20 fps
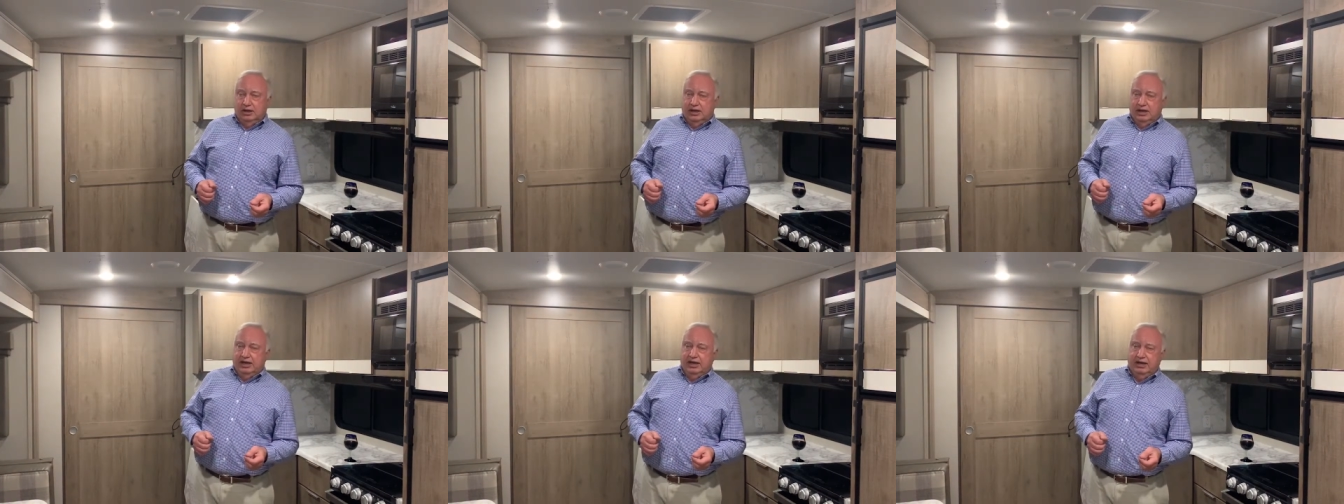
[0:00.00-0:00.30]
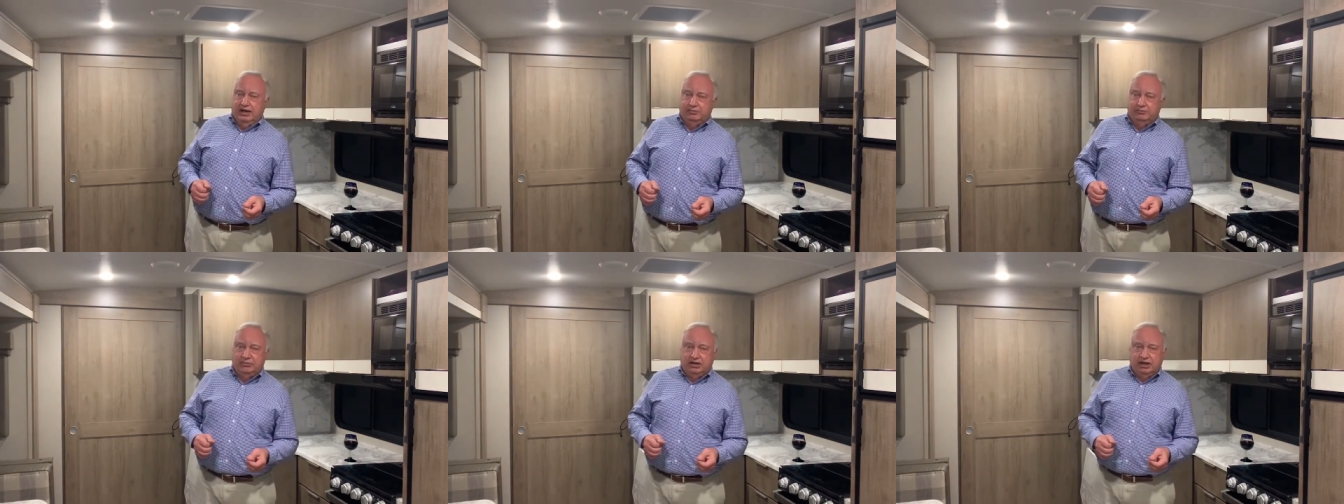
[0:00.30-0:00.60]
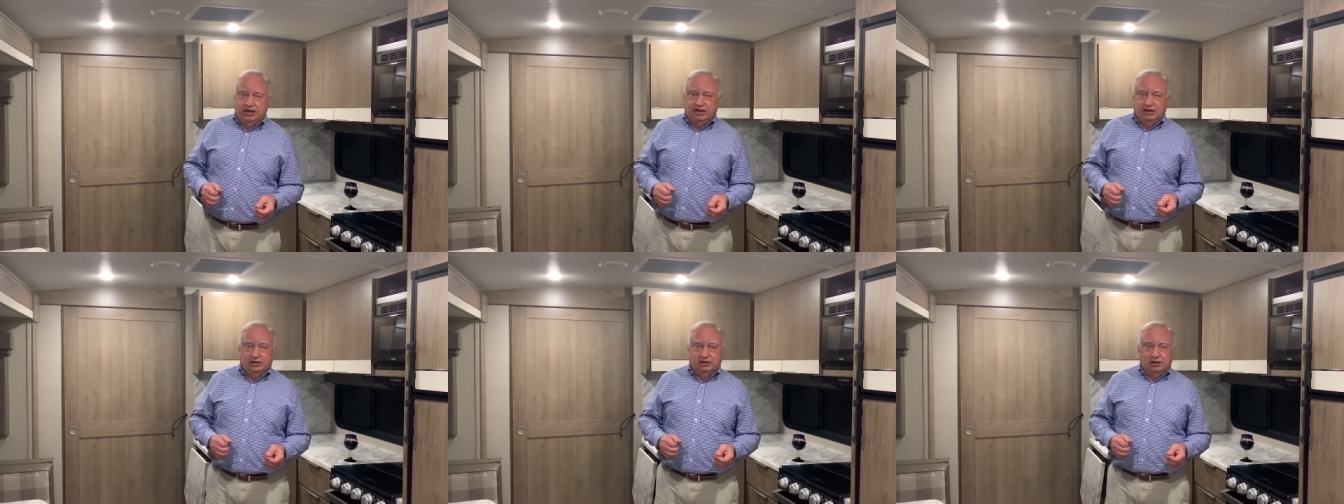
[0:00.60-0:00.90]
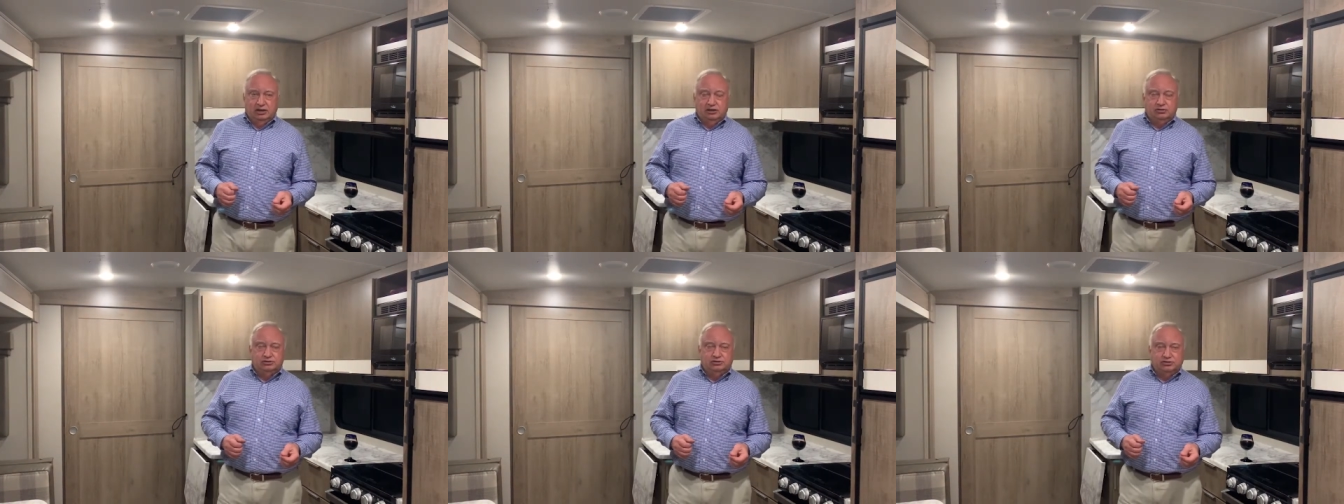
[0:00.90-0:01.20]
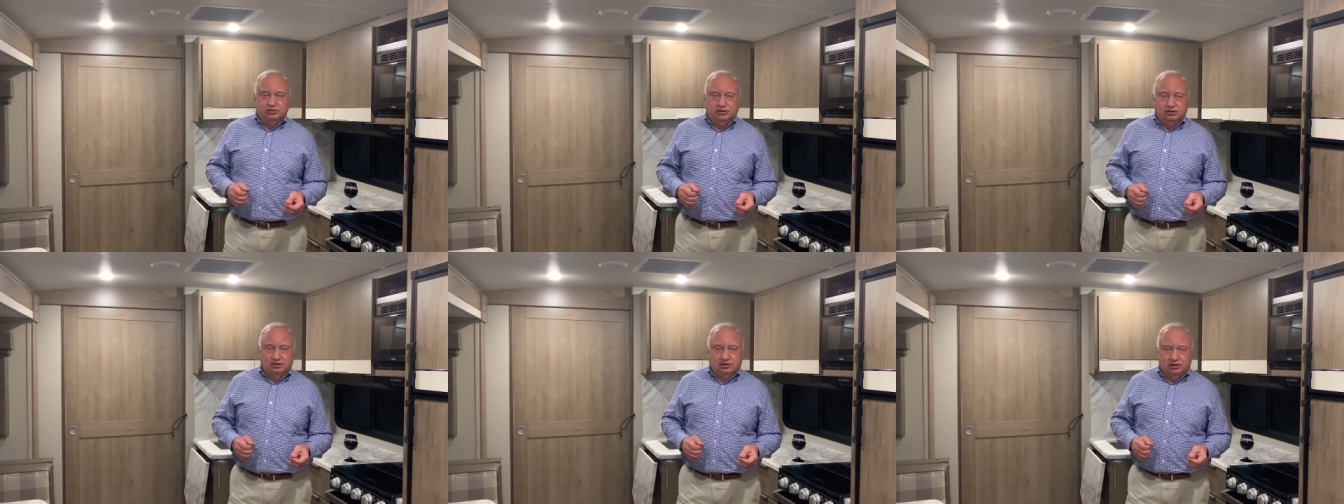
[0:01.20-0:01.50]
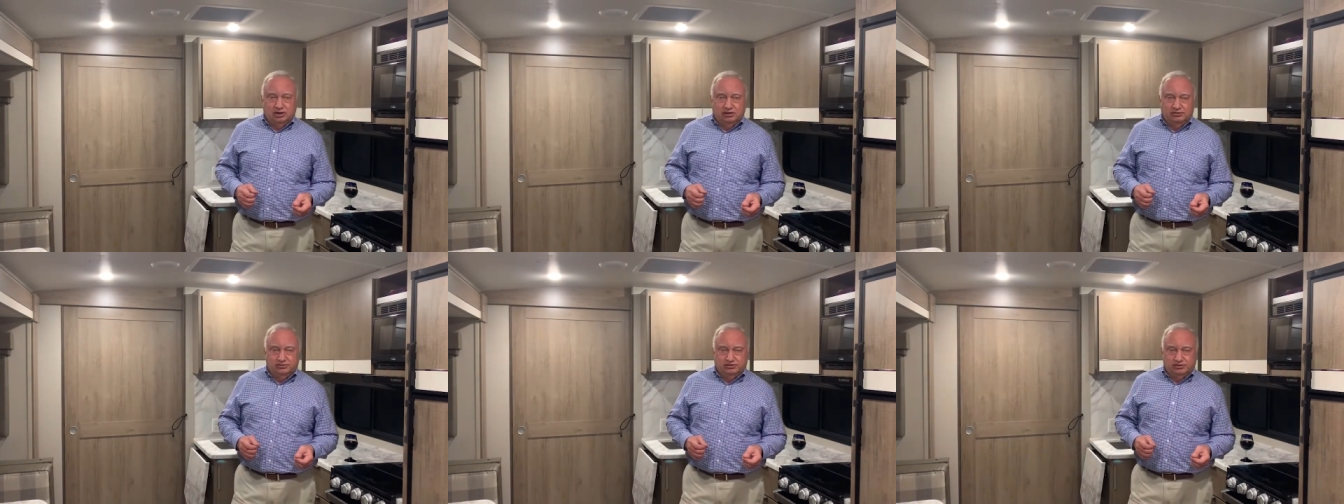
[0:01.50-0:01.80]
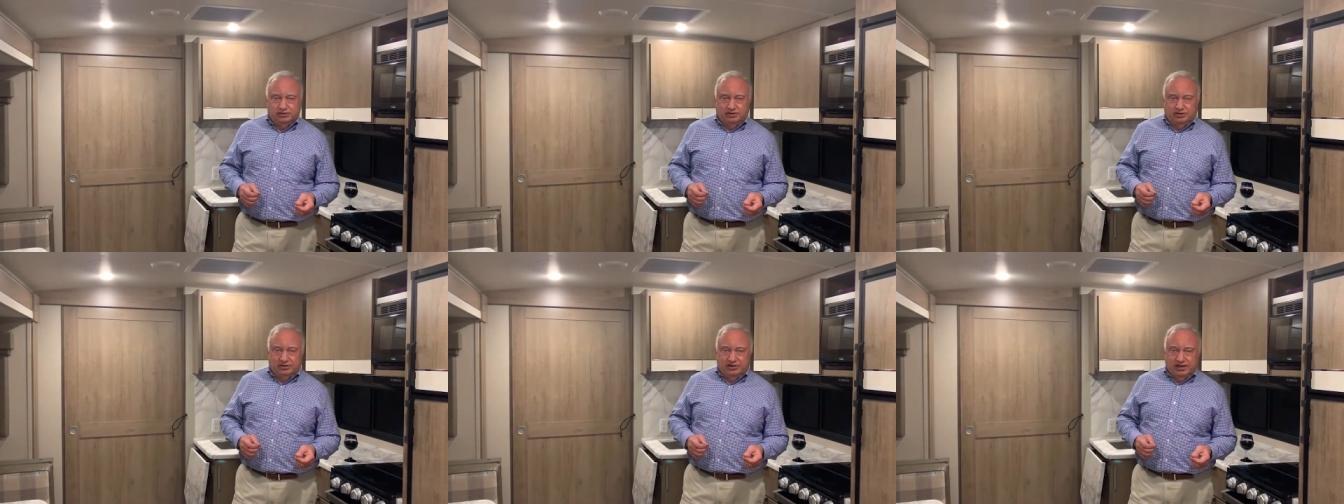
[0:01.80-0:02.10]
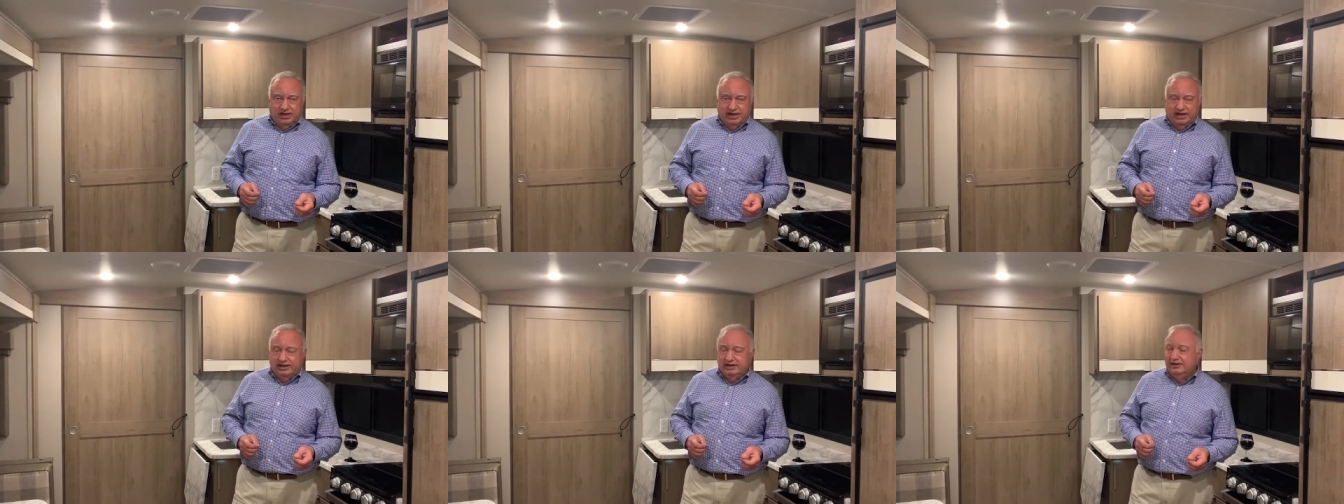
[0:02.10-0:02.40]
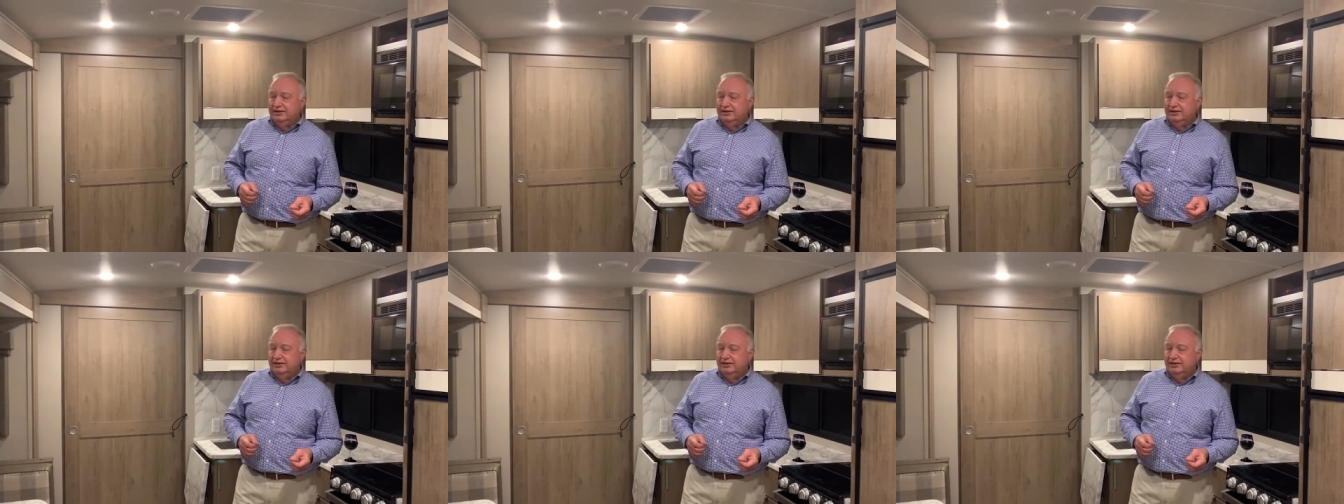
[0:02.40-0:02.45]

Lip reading: And I'm getting closer and closer to that.